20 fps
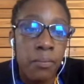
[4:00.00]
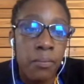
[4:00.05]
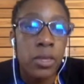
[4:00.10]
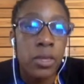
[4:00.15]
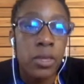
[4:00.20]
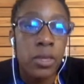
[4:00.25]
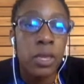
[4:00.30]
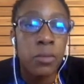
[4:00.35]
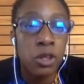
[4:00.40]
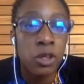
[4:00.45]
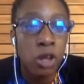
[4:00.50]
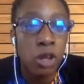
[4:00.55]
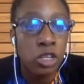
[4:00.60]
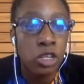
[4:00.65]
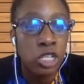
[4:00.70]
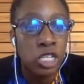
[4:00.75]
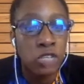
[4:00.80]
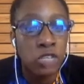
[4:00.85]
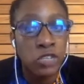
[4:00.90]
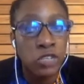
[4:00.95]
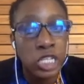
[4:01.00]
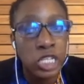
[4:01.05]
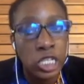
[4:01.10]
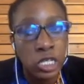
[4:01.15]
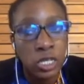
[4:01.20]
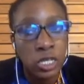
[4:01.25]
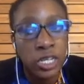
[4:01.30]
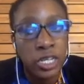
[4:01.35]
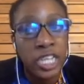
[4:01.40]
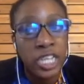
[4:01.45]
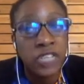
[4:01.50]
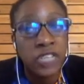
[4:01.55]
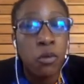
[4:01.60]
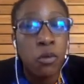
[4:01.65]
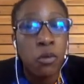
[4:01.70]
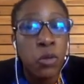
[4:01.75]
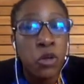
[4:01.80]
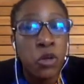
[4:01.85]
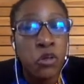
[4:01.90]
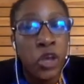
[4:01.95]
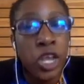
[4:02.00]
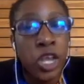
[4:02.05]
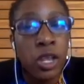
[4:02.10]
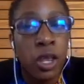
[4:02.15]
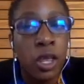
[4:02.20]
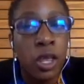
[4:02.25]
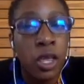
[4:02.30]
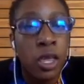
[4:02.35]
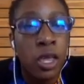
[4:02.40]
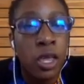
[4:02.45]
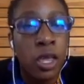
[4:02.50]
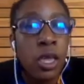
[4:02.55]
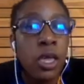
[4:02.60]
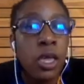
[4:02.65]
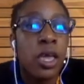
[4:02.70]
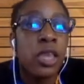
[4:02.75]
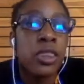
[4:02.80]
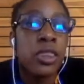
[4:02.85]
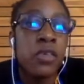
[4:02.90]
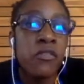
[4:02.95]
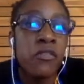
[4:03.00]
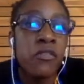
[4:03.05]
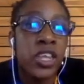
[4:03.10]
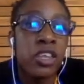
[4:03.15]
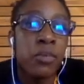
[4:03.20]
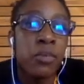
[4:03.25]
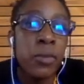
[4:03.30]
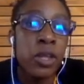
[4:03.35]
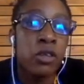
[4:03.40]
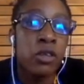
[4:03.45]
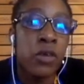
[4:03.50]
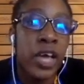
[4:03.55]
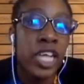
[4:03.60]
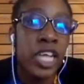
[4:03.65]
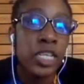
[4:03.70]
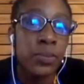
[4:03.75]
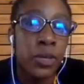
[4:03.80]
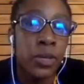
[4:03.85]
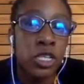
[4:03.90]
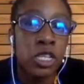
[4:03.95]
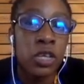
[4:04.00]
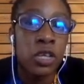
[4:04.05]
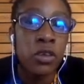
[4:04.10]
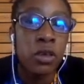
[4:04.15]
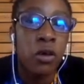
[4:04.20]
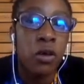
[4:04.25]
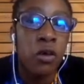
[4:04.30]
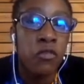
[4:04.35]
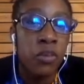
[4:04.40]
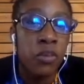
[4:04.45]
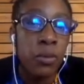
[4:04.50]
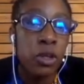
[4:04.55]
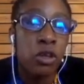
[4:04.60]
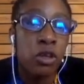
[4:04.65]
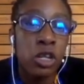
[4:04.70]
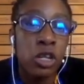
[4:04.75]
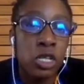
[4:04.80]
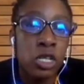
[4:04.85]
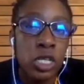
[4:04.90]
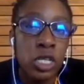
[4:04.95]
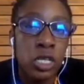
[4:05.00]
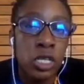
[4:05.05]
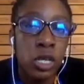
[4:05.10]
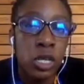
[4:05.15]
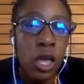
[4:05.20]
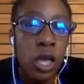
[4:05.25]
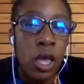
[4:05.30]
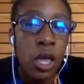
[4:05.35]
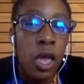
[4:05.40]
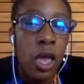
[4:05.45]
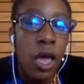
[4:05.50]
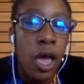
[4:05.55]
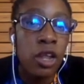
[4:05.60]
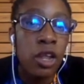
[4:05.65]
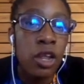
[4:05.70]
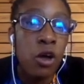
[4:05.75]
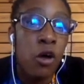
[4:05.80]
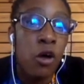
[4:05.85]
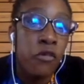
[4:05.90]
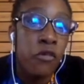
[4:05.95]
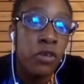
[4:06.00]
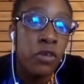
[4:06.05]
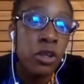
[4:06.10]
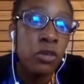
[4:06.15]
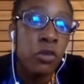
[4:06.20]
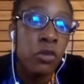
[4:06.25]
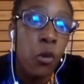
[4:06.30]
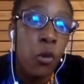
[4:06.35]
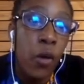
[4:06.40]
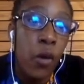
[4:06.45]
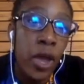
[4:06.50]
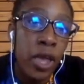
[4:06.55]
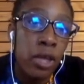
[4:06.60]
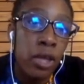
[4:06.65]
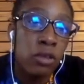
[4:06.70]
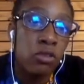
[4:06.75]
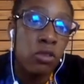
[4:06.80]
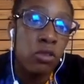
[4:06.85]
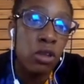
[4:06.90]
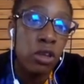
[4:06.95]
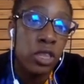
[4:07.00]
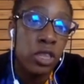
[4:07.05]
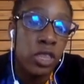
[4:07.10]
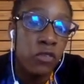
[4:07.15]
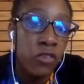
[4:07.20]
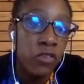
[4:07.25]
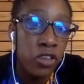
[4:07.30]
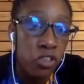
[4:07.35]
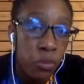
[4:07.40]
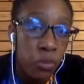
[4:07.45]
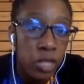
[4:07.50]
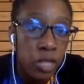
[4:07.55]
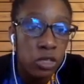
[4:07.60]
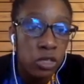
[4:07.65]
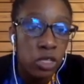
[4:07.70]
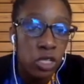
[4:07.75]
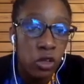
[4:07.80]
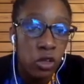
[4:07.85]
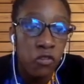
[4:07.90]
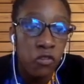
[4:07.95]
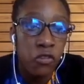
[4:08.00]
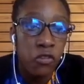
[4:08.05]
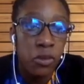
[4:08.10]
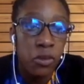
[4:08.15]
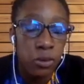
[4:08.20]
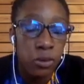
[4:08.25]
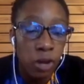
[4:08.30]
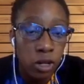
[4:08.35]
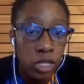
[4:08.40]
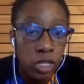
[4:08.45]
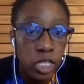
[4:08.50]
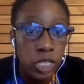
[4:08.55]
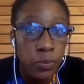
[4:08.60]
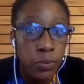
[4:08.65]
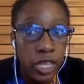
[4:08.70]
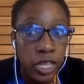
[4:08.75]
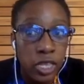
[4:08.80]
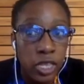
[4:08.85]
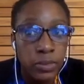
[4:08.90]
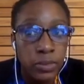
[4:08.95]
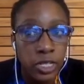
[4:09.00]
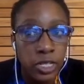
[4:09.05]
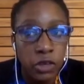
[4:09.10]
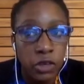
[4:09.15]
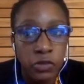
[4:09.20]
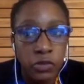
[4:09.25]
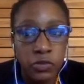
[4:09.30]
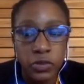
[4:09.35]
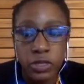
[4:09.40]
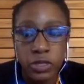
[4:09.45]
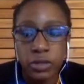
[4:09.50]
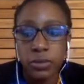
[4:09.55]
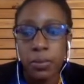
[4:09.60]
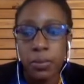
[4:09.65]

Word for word: immunology research has formal training in the fundamental aspects of immunology and are often required to learn the fundamentals of immunology by themselves.